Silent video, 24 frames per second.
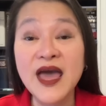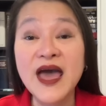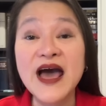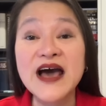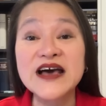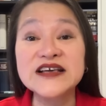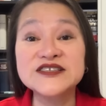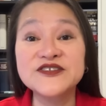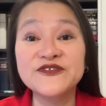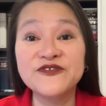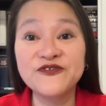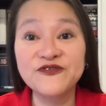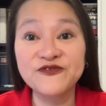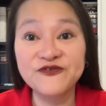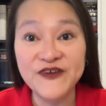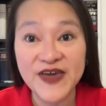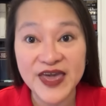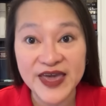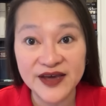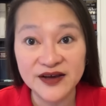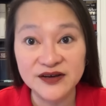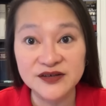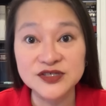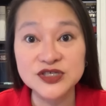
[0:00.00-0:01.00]
has
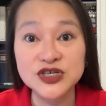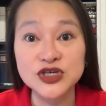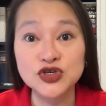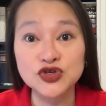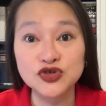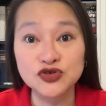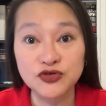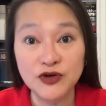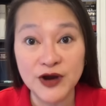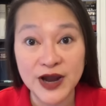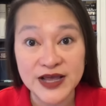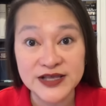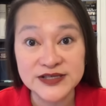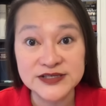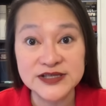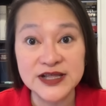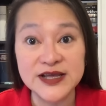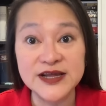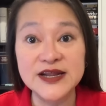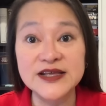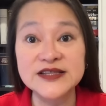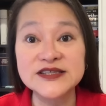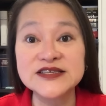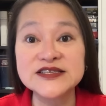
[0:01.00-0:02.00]
failed to
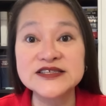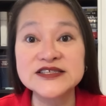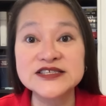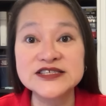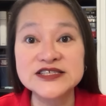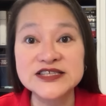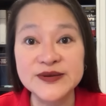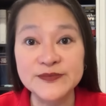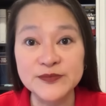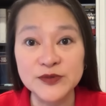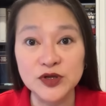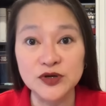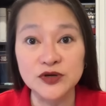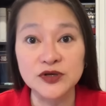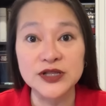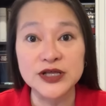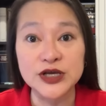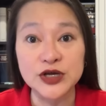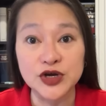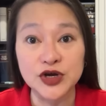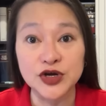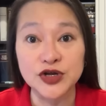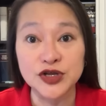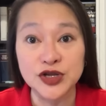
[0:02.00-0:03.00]
translate into similarly
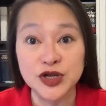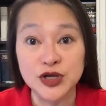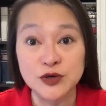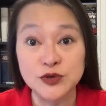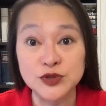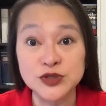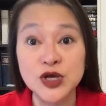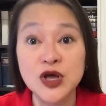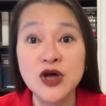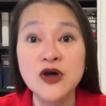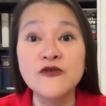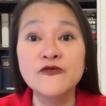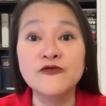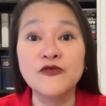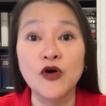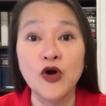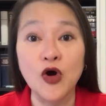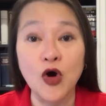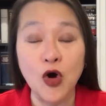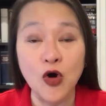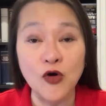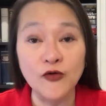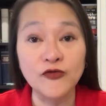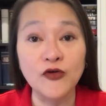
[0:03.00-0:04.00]
good news
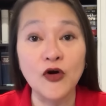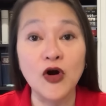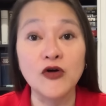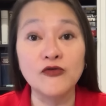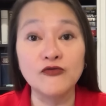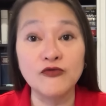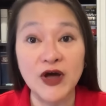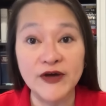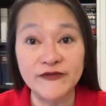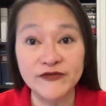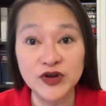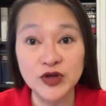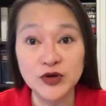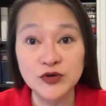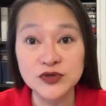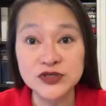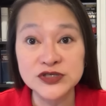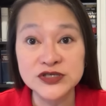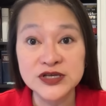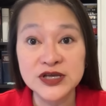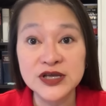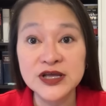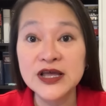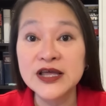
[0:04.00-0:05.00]
for overall
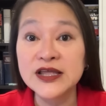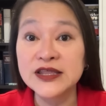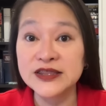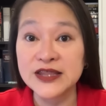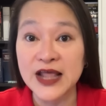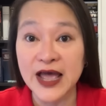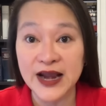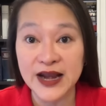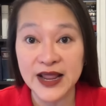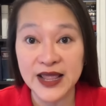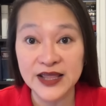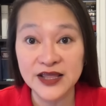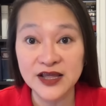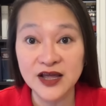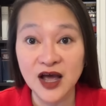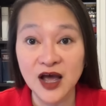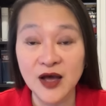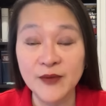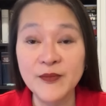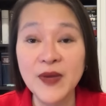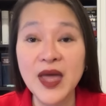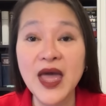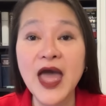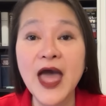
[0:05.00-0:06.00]
revenues, net
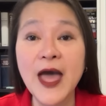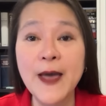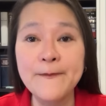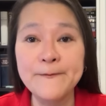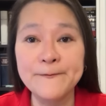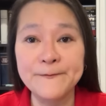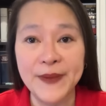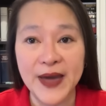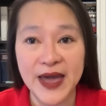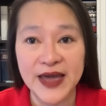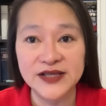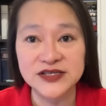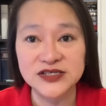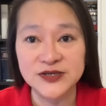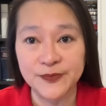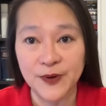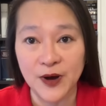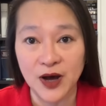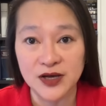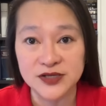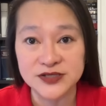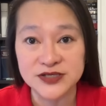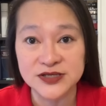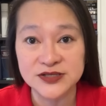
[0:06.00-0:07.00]
income, and bank
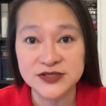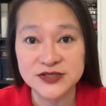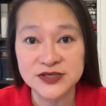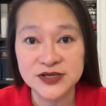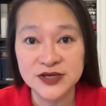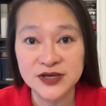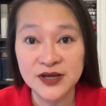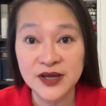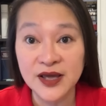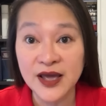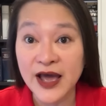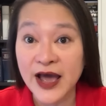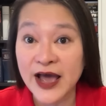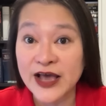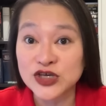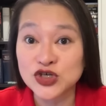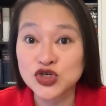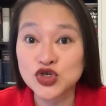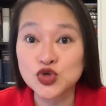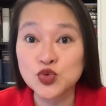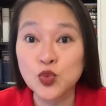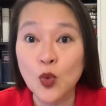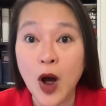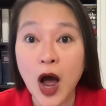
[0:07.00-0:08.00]
deposits. And
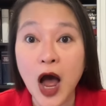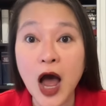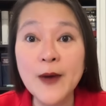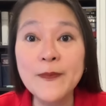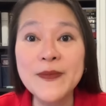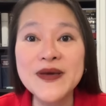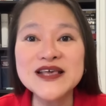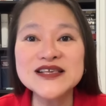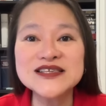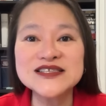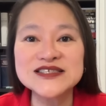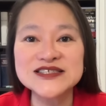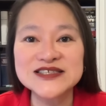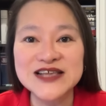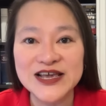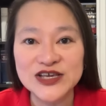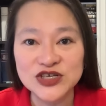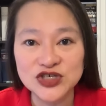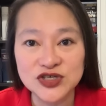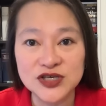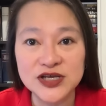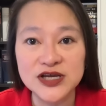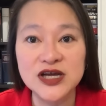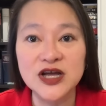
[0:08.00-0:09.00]
Schwab
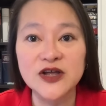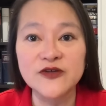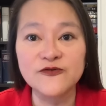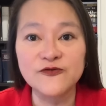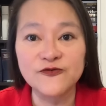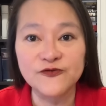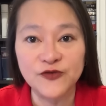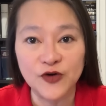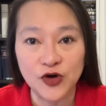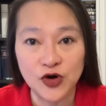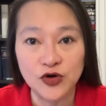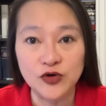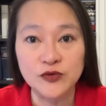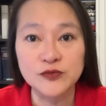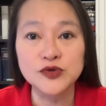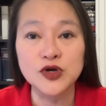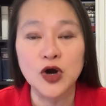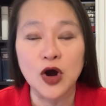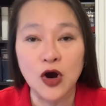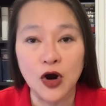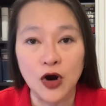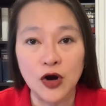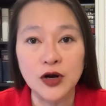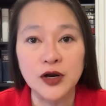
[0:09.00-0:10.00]
essentially confirmed
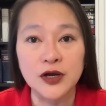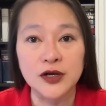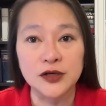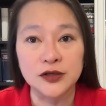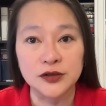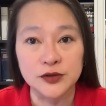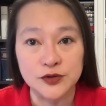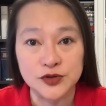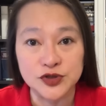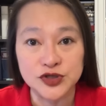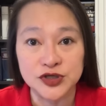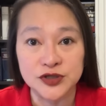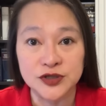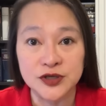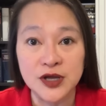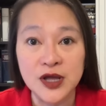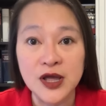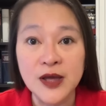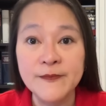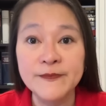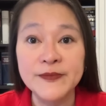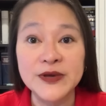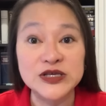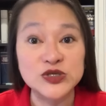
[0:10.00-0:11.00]
our conclusion,
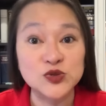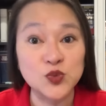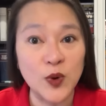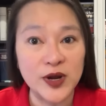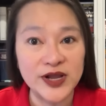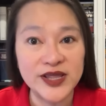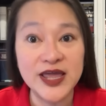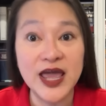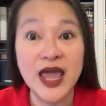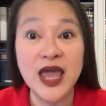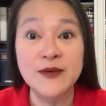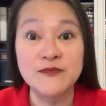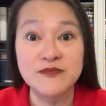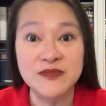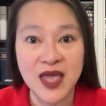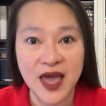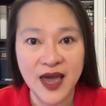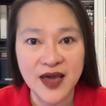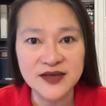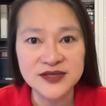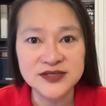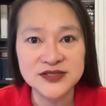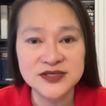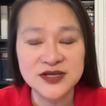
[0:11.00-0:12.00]
because what came
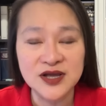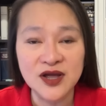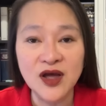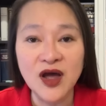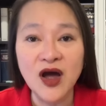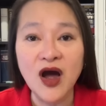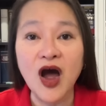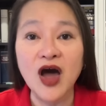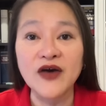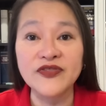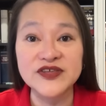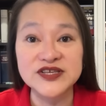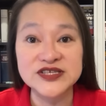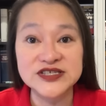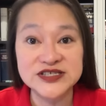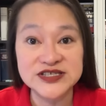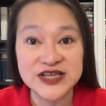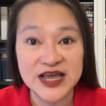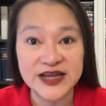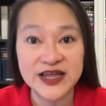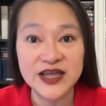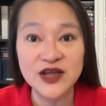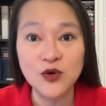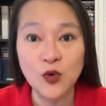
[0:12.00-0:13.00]
next on the
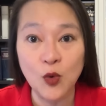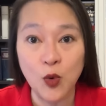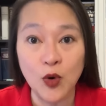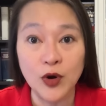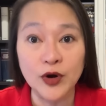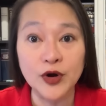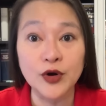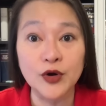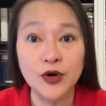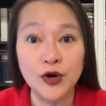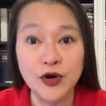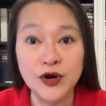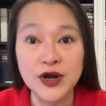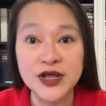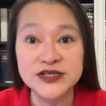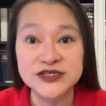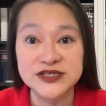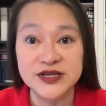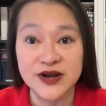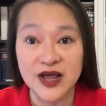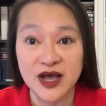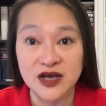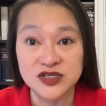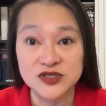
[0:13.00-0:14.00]
second quarter
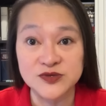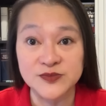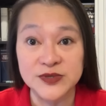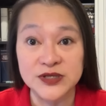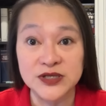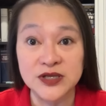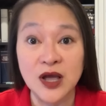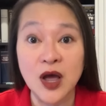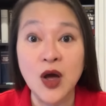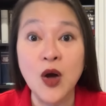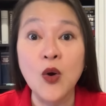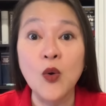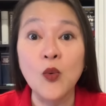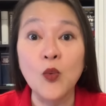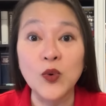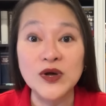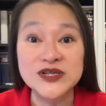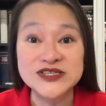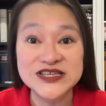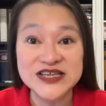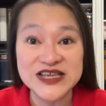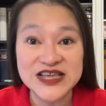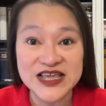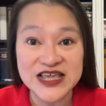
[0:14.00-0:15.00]
earnings announcement
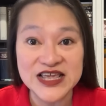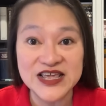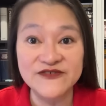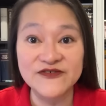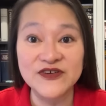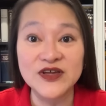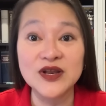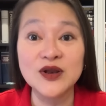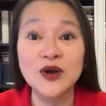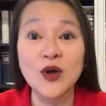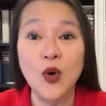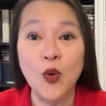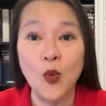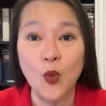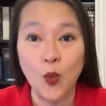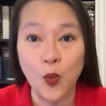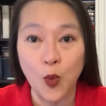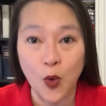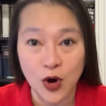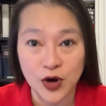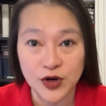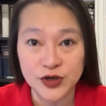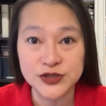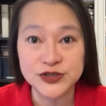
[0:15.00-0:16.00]
was even
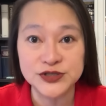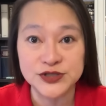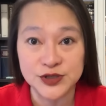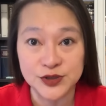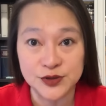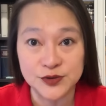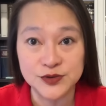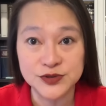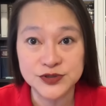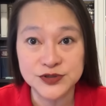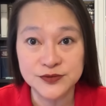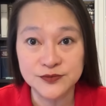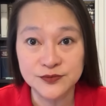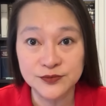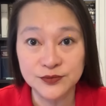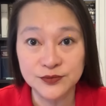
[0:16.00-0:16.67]
worse news.